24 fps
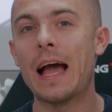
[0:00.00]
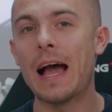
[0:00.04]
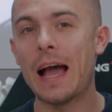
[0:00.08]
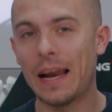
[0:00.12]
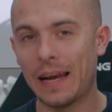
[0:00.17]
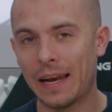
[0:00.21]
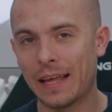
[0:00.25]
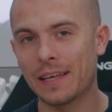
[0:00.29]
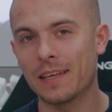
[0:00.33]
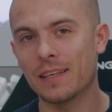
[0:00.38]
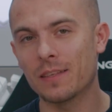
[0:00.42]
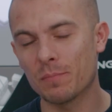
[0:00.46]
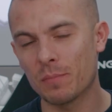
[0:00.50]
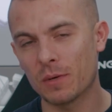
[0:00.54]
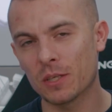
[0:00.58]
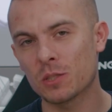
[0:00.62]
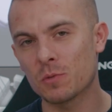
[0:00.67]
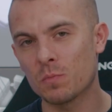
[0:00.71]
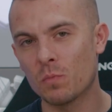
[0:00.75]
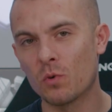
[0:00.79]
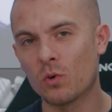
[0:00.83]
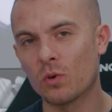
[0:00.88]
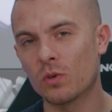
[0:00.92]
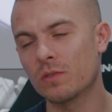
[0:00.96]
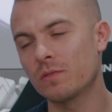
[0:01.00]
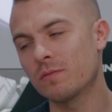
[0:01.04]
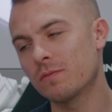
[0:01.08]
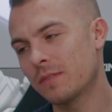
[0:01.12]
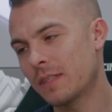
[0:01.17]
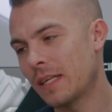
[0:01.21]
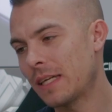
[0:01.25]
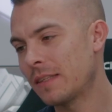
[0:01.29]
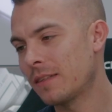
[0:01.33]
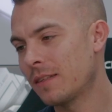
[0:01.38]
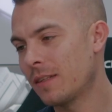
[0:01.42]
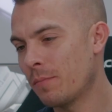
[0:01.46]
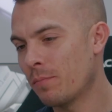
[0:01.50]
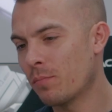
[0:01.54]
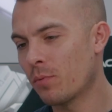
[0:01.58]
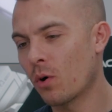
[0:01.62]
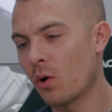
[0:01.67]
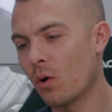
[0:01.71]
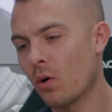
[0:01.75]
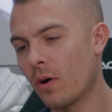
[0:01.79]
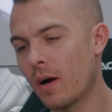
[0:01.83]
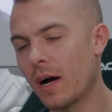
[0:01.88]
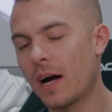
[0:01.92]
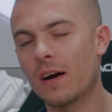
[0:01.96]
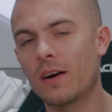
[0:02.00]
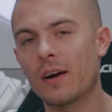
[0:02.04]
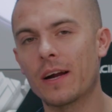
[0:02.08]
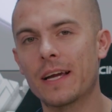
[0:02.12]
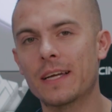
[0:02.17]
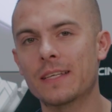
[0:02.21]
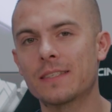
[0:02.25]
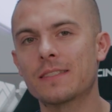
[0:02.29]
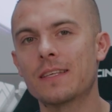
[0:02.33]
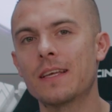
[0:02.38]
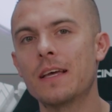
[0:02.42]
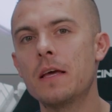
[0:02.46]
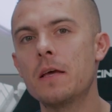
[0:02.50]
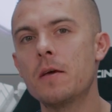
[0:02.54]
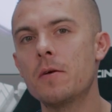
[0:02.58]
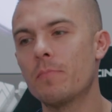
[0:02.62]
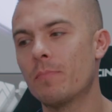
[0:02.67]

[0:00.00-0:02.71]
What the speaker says: I like it much more than the Pro RS,